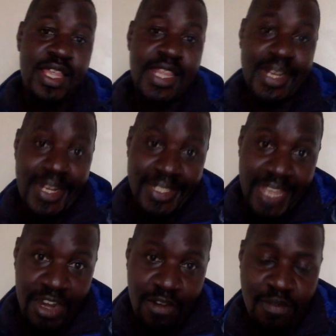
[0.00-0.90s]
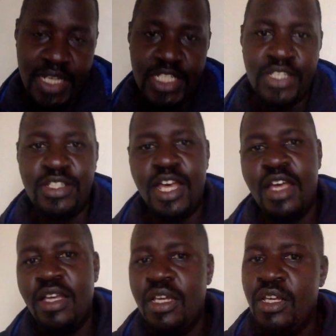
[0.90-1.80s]
the red side of Manchester
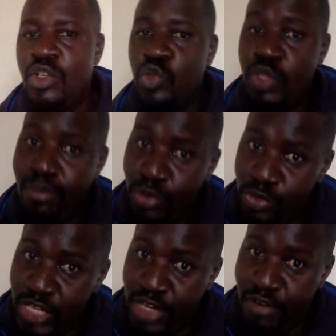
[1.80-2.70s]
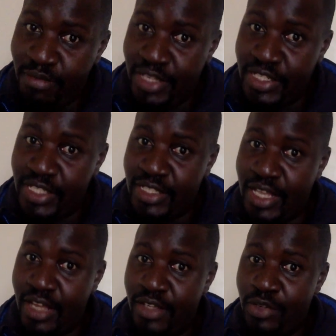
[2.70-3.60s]
to the blue side of Manchester,
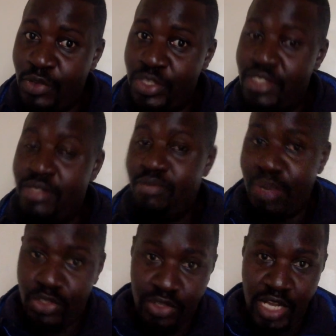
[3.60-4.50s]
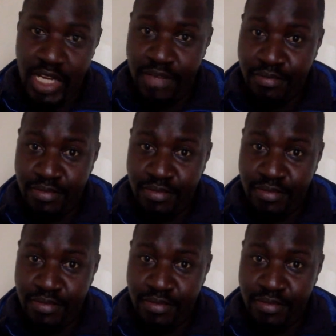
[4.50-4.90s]
which personally